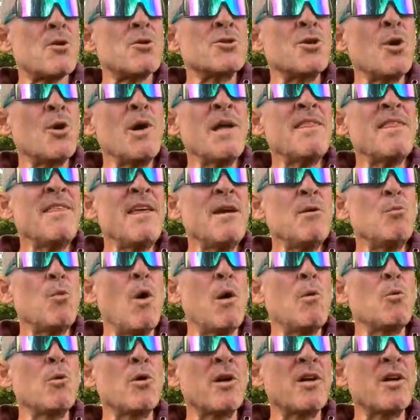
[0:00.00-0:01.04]
So I think
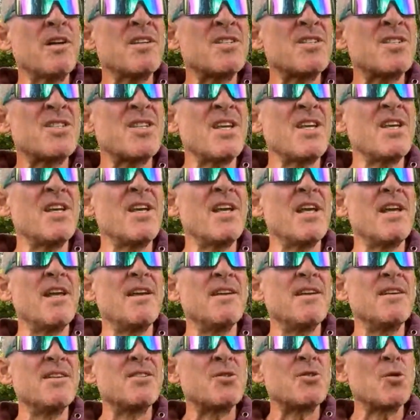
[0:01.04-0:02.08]
what we're going to see
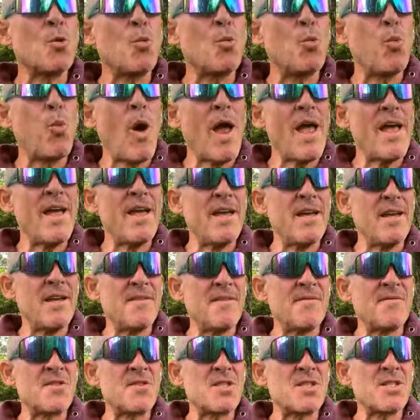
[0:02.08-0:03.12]
is
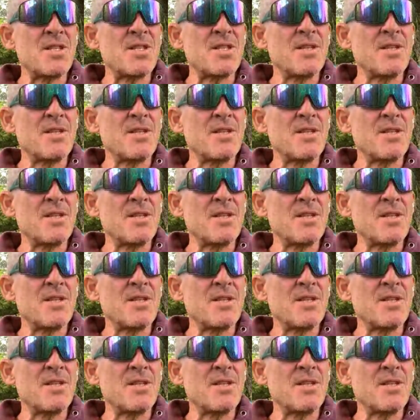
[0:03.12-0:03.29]
waves